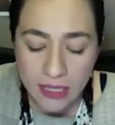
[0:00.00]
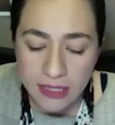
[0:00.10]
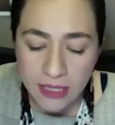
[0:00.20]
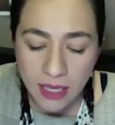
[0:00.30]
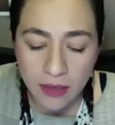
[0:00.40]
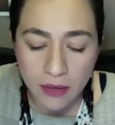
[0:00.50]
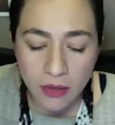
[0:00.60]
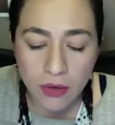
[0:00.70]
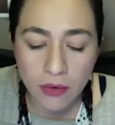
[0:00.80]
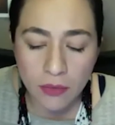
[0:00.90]
And, you
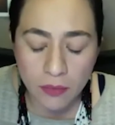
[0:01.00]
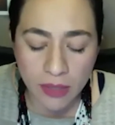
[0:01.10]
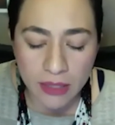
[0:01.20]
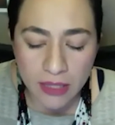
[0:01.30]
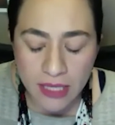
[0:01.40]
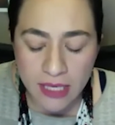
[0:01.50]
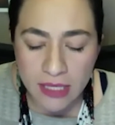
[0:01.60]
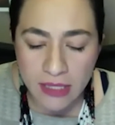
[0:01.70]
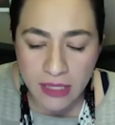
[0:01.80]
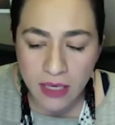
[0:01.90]
know, one of the things
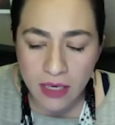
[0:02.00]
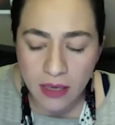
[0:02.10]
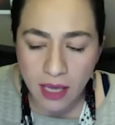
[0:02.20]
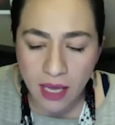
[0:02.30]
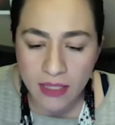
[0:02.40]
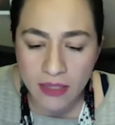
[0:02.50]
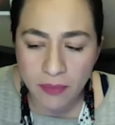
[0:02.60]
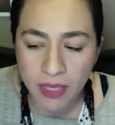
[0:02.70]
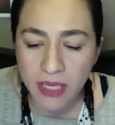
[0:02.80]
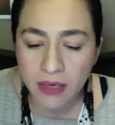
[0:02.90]
that has
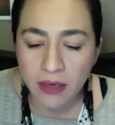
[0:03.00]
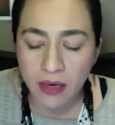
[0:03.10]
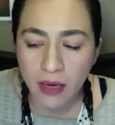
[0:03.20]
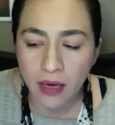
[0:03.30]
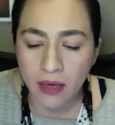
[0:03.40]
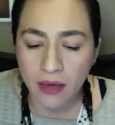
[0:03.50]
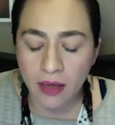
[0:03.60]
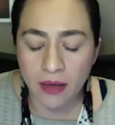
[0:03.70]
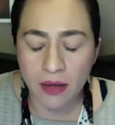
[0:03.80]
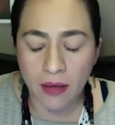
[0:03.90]
been
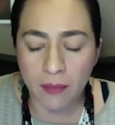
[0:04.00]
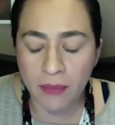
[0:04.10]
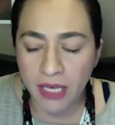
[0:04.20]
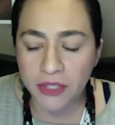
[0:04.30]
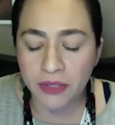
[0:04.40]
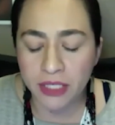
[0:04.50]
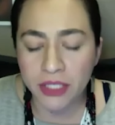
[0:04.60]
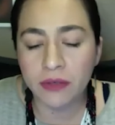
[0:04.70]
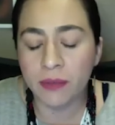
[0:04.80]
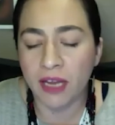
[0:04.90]
a major
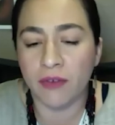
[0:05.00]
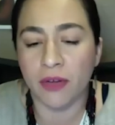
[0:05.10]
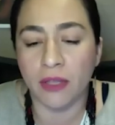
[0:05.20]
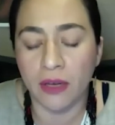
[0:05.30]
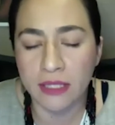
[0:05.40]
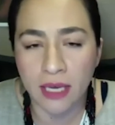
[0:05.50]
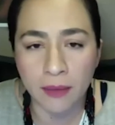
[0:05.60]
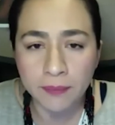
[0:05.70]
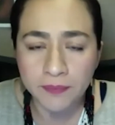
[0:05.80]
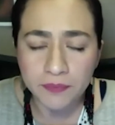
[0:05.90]
issue of mine for a long
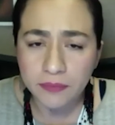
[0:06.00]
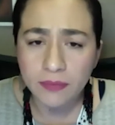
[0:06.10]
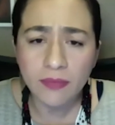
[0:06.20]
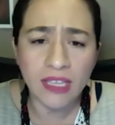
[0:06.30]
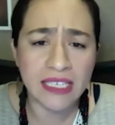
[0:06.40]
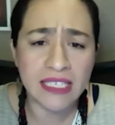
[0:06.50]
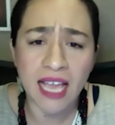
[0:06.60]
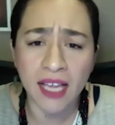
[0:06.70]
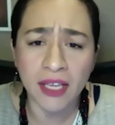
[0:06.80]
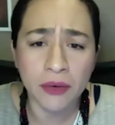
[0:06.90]
time is
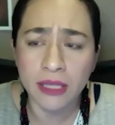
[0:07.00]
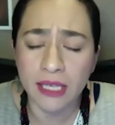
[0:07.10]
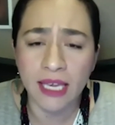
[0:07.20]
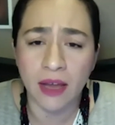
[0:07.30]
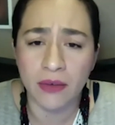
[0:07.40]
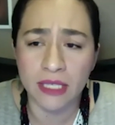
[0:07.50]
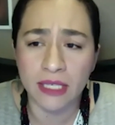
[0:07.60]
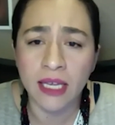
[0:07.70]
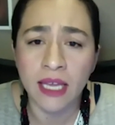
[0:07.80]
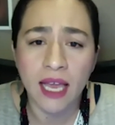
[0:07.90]
accurately
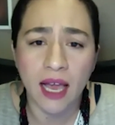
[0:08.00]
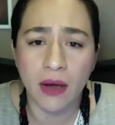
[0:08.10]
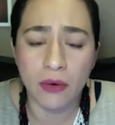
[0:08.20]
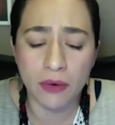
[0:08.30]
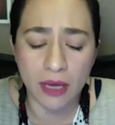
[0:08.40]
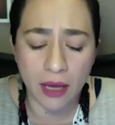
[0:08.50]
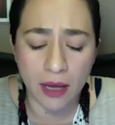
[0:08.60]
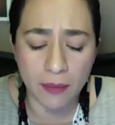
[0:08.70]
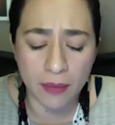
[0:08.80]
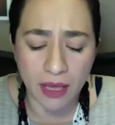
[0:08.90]
counting how
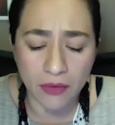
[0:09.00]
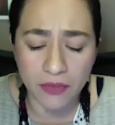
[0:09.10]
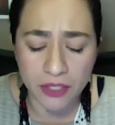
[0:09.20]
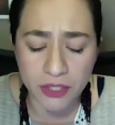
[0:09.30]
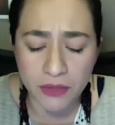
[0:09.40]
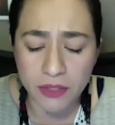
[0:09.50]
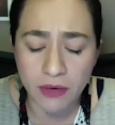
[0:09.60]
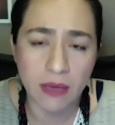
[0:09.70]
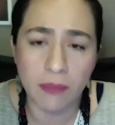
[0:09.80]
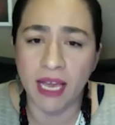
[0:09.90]
health issues are
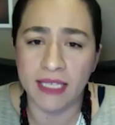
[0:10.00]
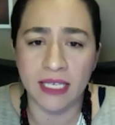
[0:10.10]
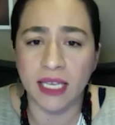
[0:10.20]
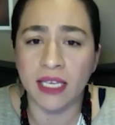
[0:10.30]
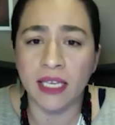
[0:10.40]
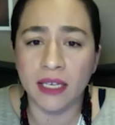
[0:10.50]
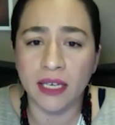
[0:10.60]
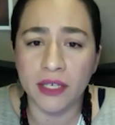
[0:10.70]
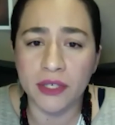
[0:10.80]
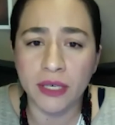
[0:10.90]
impacting Indian
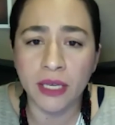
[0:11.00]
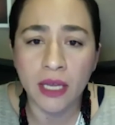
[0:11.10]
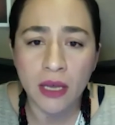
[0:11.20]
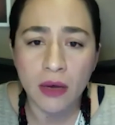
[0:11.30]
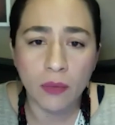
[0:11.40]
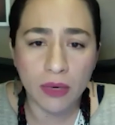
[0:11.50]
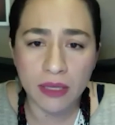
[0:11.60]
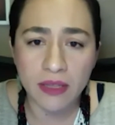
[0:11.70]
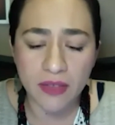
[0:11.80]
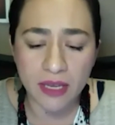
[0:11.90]
country. One of
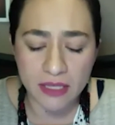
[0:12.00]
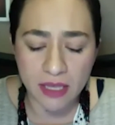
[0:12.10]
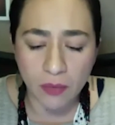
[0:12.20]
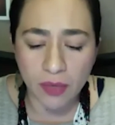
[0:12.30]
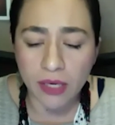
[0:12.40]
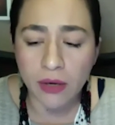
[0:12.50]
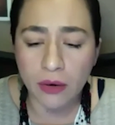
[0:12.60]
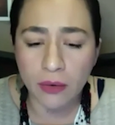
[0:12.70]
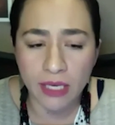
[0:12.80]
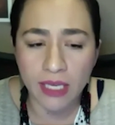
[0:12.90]
the things that we
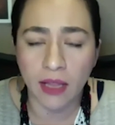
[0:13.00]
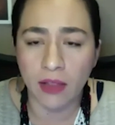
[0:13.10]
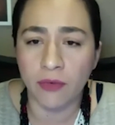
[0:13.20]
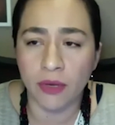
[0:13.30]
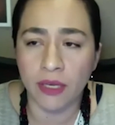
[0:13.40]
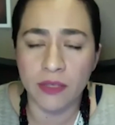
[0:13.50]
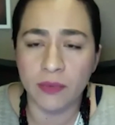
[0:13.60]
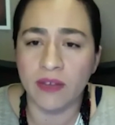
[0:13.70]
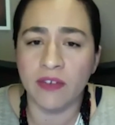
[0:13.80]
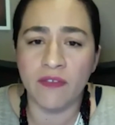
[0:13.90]
know in California is we
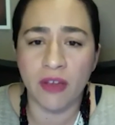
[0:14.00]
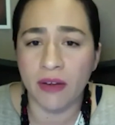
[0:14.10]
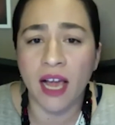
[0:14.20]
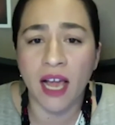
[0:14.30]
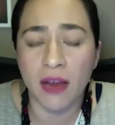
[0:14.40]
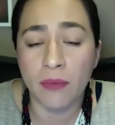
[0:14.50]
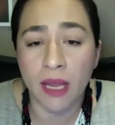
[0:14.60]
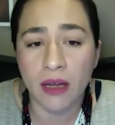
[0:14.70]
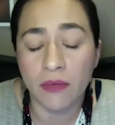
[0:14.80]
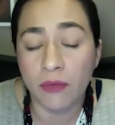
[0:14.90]
have a very high
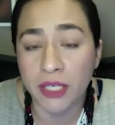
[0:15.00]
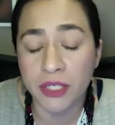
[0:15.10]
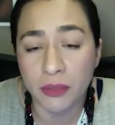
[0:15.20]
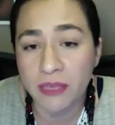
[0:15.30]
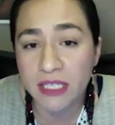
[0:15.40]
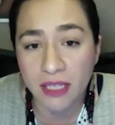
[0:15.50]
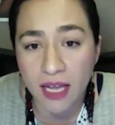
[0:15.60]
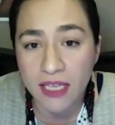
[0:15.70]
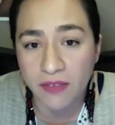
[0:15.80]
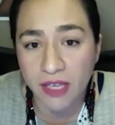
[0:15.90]
rate of racial
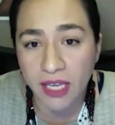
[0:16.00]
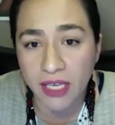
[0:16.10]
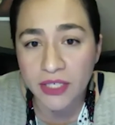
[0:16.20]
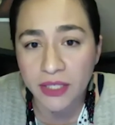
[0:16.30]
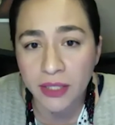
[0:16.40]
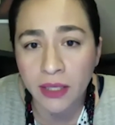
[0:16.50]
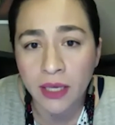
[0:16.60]
misclassification.